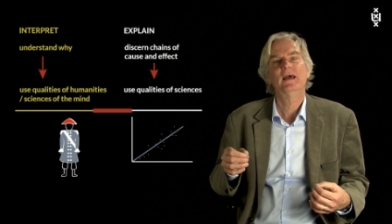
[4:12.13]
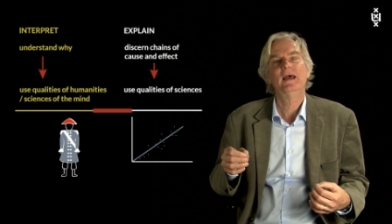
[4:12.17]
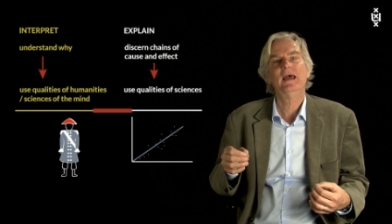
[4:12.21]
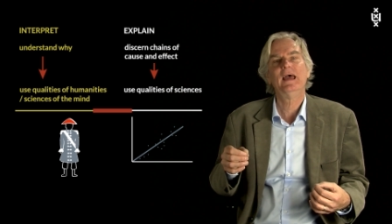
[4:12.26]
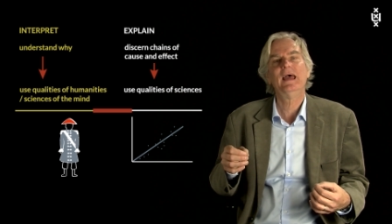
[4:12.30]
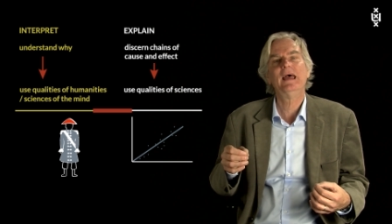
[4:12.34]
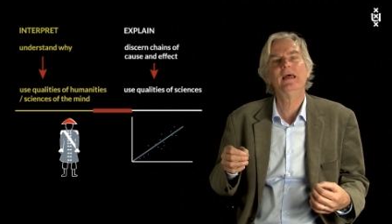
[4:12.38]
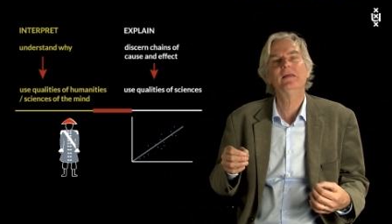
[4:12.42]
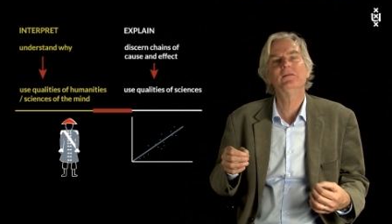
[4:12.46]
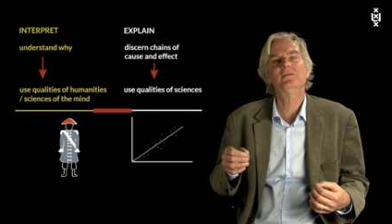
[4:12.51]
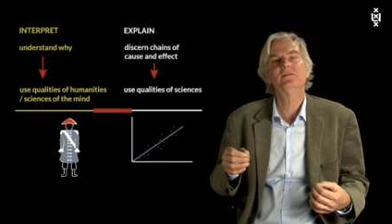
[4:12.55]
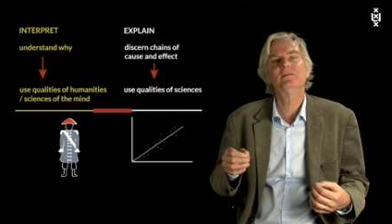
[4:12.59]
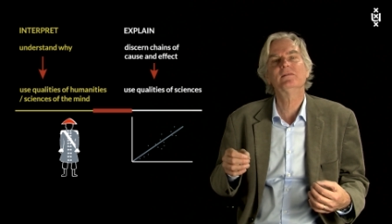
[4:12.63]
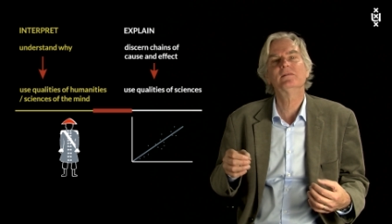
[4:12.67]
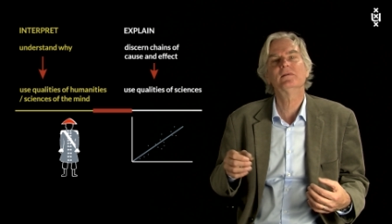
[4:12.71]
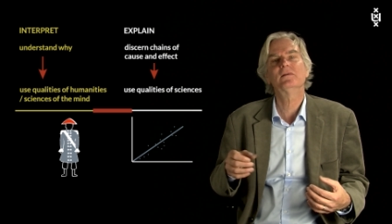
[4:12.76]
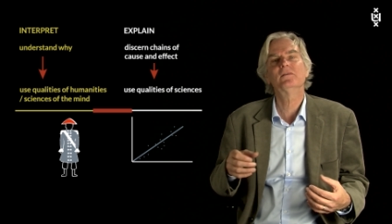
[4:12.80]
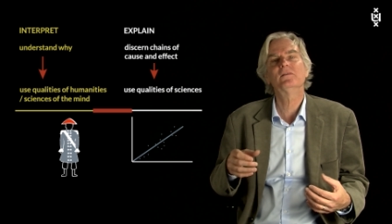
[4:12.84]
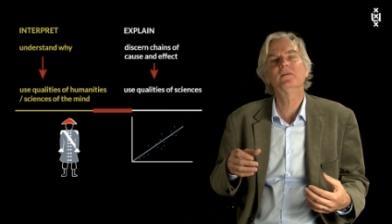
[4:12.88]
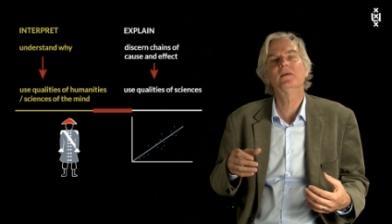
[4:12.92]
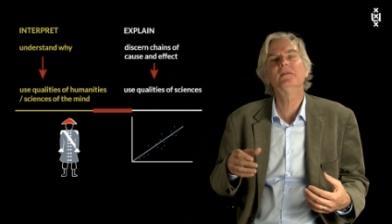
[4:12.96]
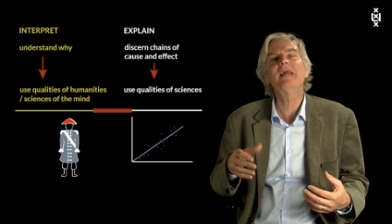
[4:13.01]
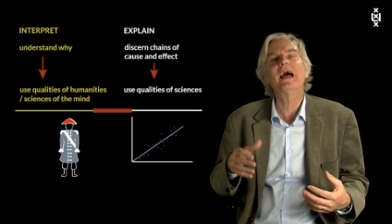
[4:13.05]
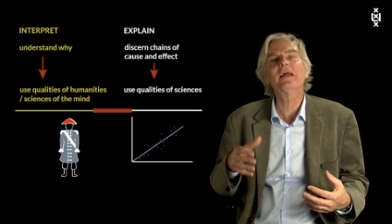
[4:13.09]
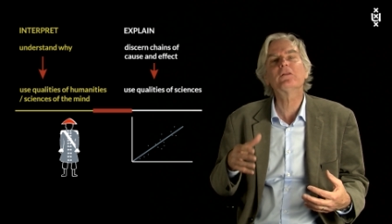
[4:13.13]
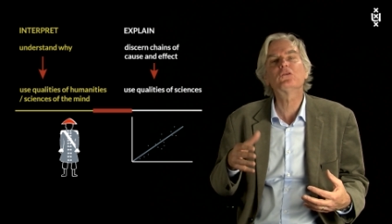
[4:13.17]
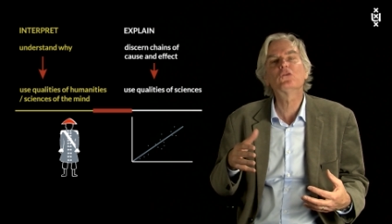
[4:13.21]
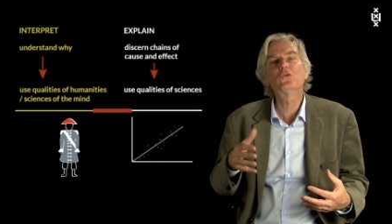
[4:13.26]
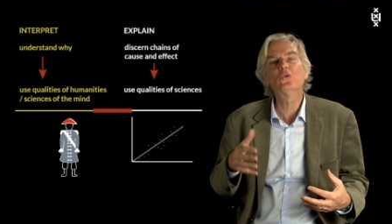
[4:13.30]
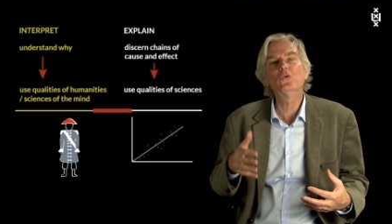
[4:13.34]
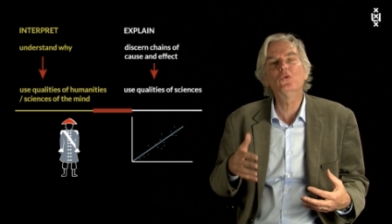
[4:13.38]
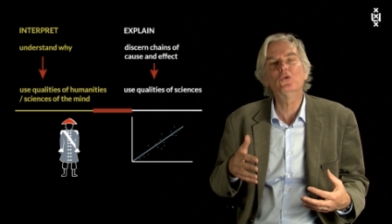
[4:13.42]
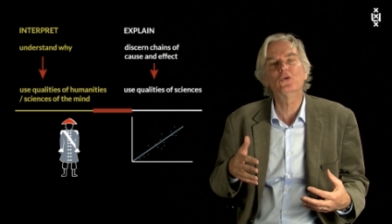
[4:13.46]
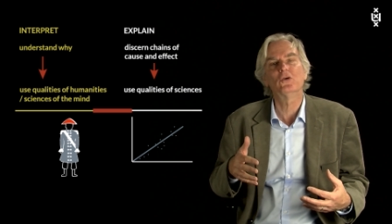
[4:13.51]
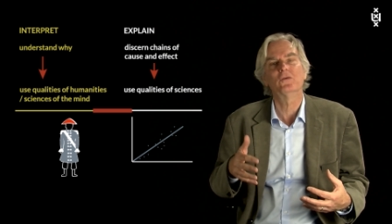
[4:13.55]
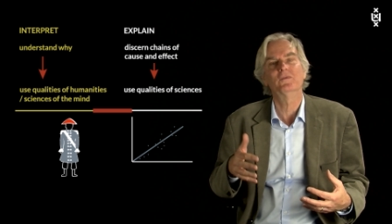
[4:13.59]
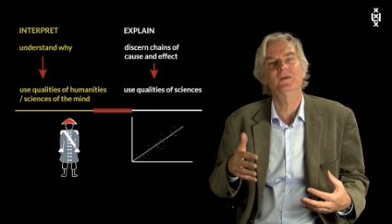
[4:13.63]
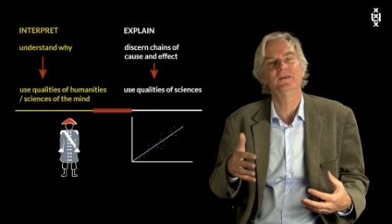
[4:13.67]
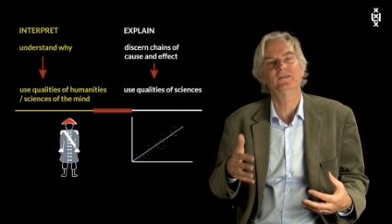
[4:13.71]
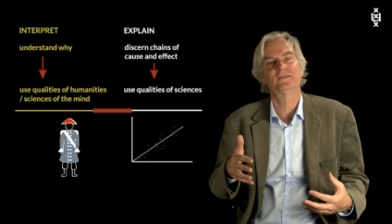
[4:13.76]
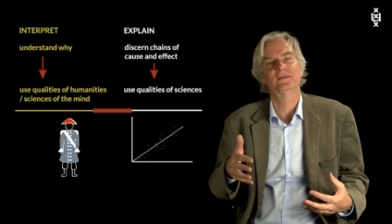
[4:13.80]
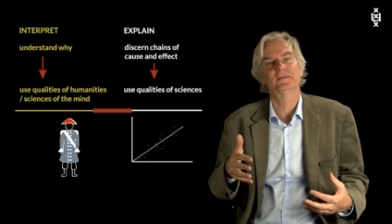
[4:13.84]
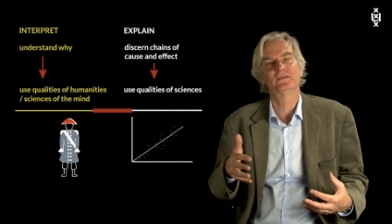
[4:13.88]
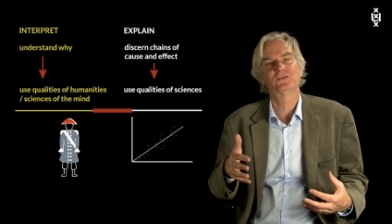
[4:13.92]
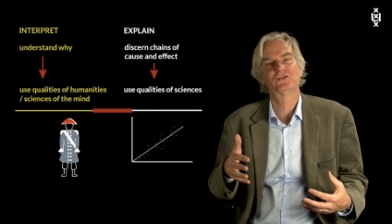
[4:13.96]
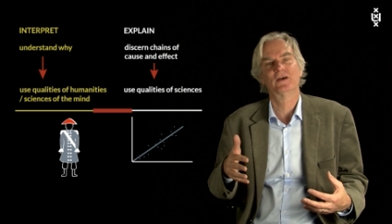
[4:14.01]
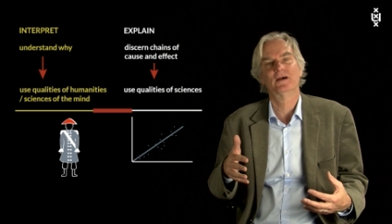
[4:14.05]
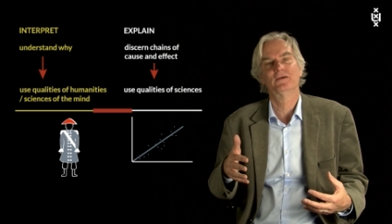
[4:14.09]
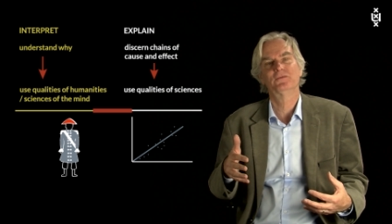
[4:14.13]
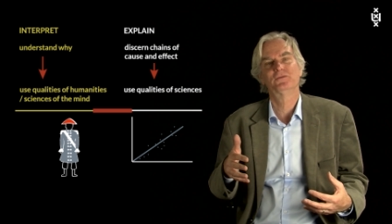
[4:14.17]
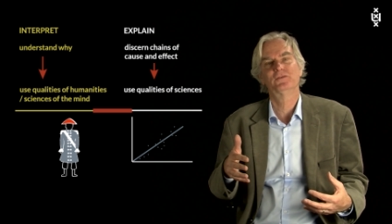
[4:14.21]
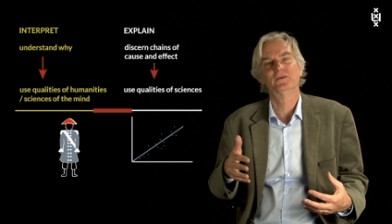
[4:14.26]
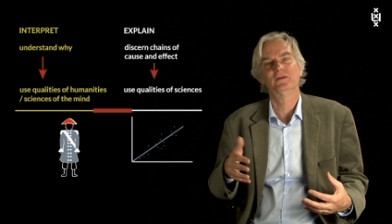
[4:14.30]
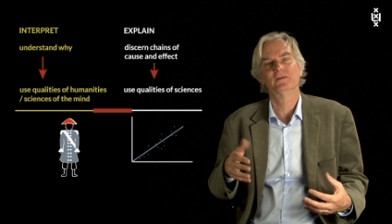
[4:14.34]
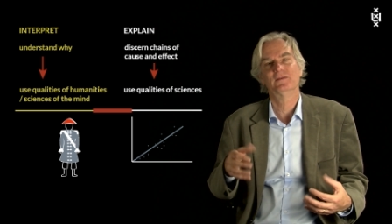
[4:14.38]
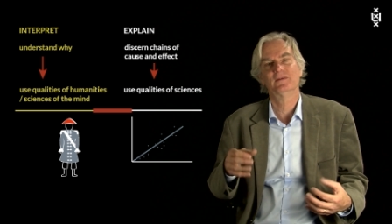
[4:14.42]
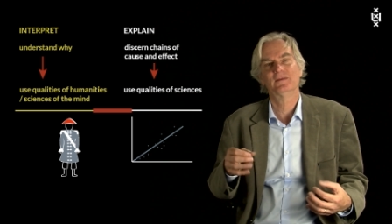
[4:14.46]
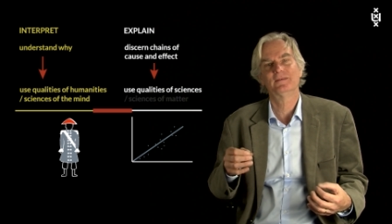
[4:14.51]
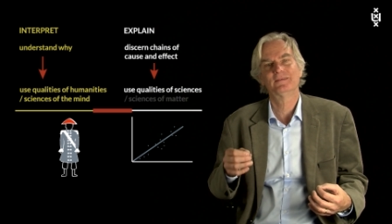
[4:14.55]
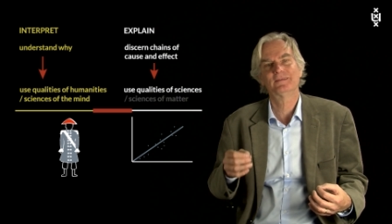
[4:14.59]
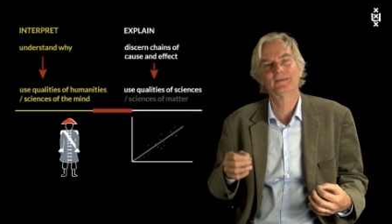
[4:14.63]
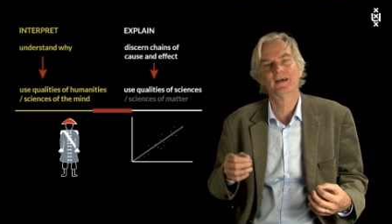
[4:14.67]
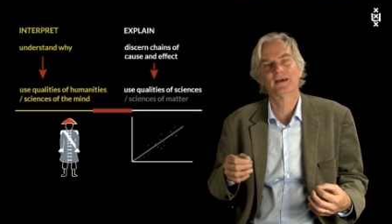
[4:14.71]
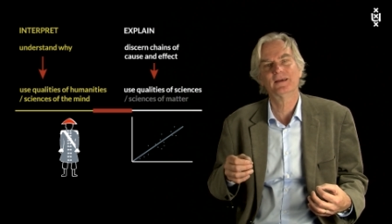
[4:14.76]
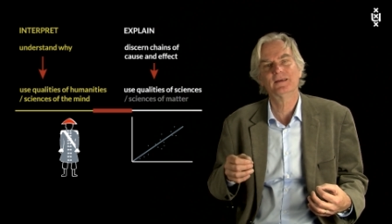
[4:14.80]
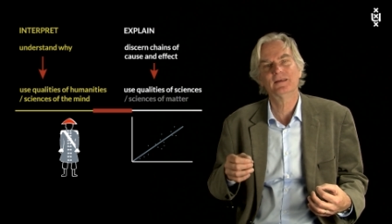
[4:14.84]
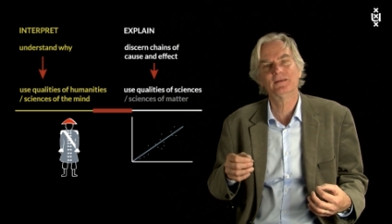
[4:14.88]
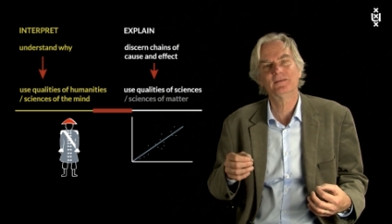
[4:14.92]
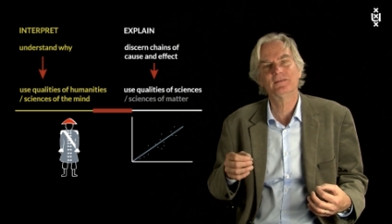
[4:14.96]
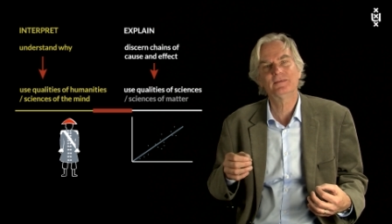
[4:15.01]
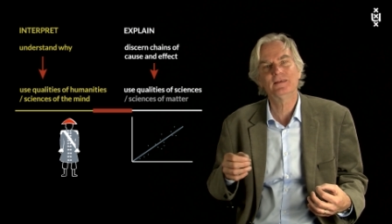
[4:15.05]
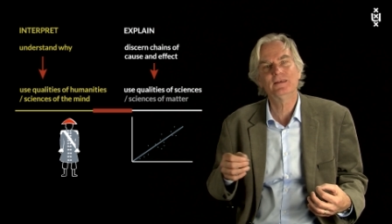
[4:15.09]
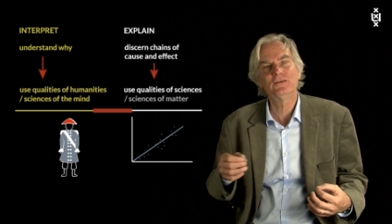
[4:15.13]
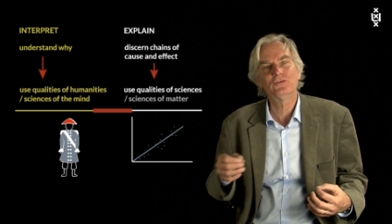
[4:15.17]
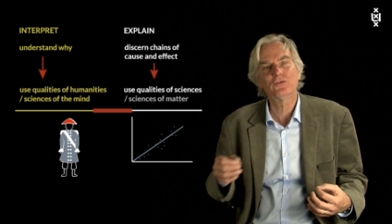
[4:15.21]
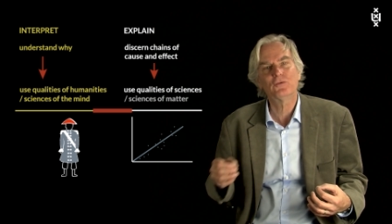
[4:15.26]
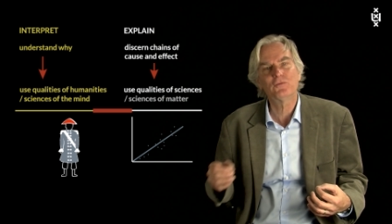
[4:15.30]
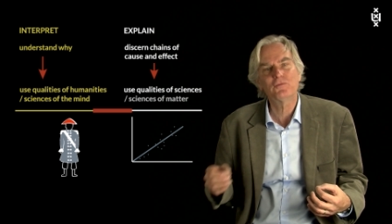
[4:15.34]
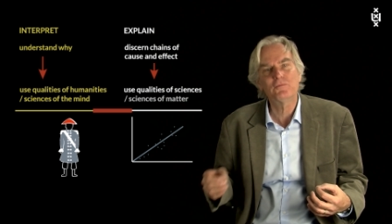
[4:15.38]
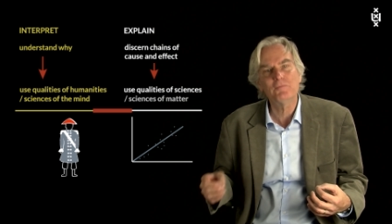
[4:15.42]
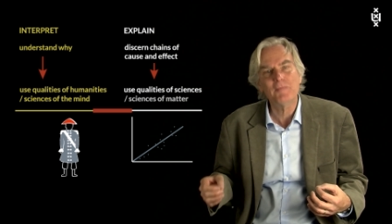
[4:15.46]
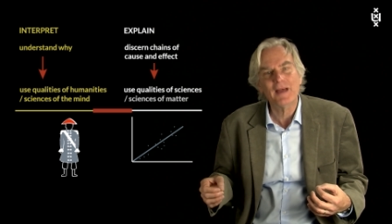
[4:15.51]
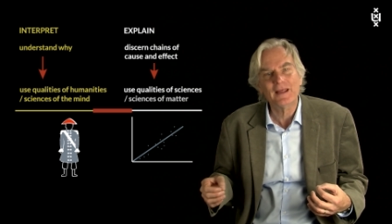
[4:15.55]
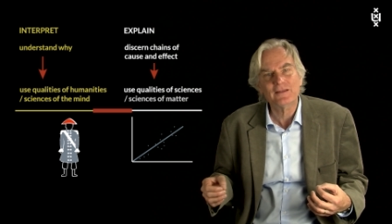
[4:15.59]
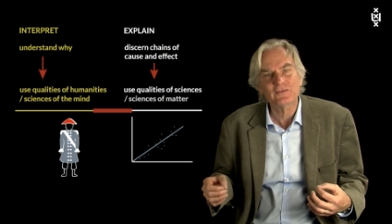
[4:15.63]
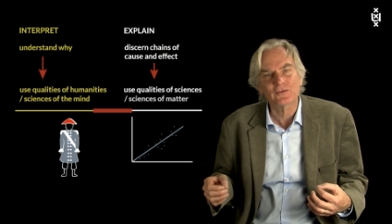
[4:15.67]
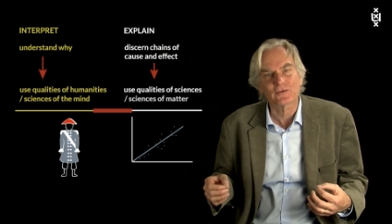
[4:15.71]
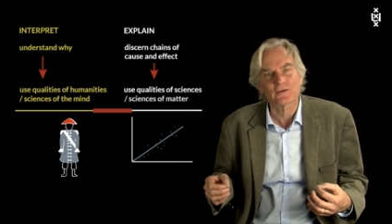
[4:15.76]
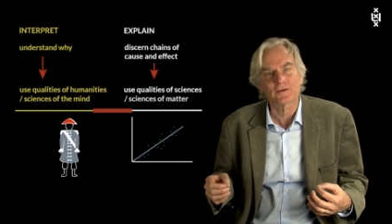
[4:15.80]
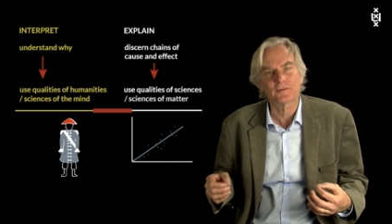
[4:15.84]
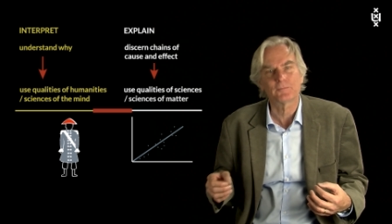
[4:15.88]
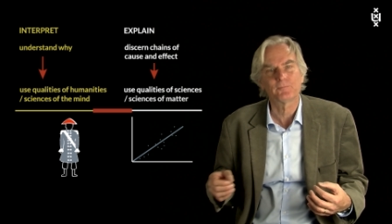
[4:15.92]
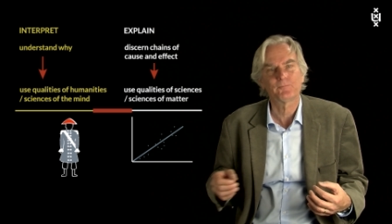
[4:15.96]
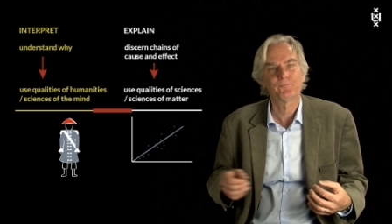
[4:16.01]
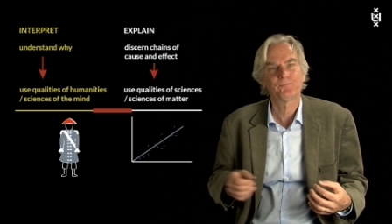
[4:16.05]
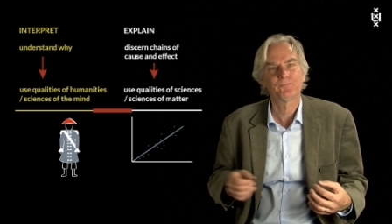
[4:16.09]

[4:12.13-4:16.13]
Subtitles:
and the Naturwissenschaften, the sciences of matter.